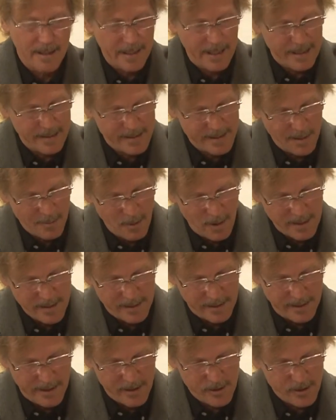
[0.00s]
again,
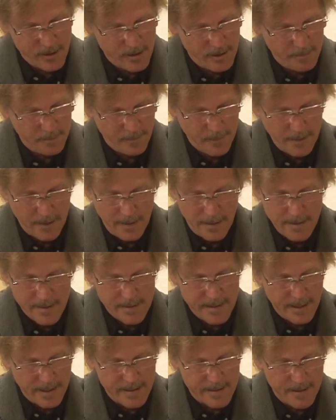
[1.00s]
summarizing literature,
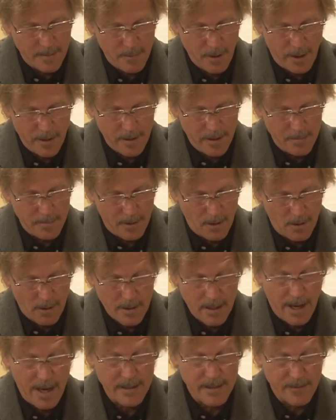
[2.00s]
studies have brought up all
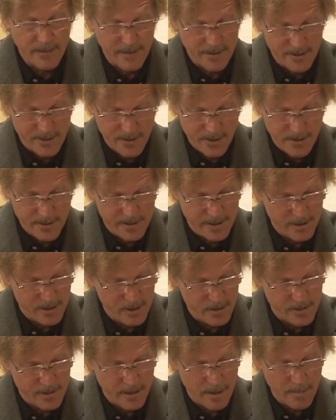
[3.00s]
kinds of concerns,
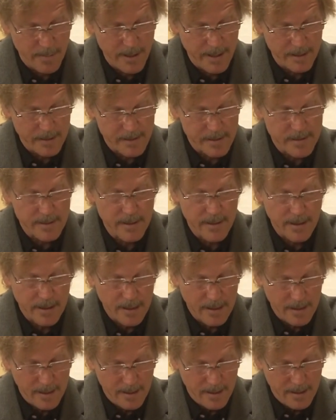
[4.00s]
issues, and debates.
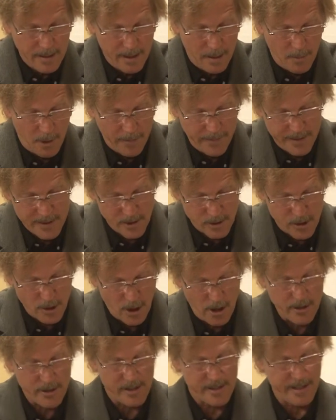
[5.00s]
Among these are
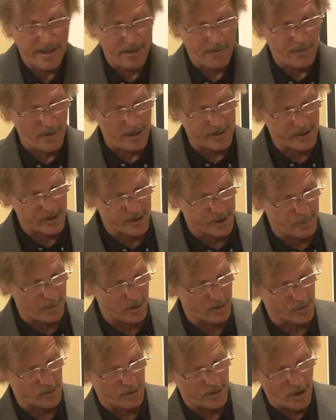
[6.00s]
charges that it fosters
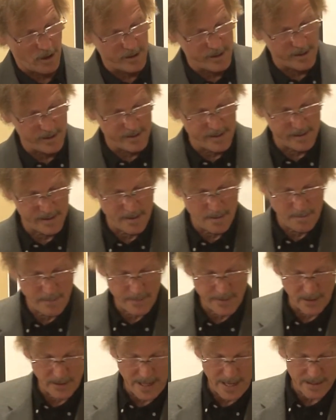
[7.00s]
spiritual
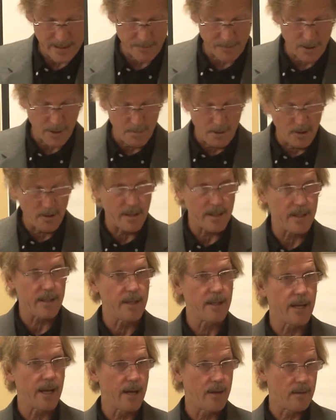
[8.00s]
narcissism, the lack of
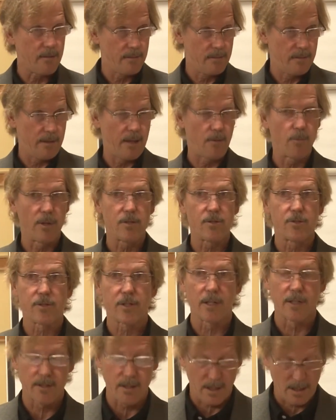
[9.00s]
community, and, and Rachel's
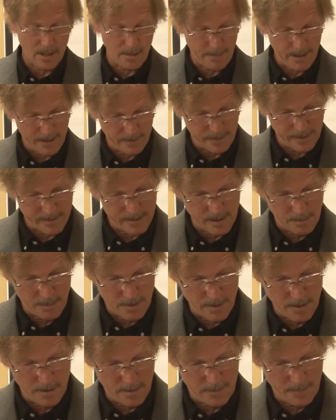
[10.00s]
going to talk about this
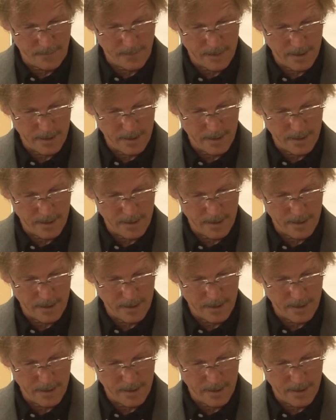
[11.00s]
tomorrow,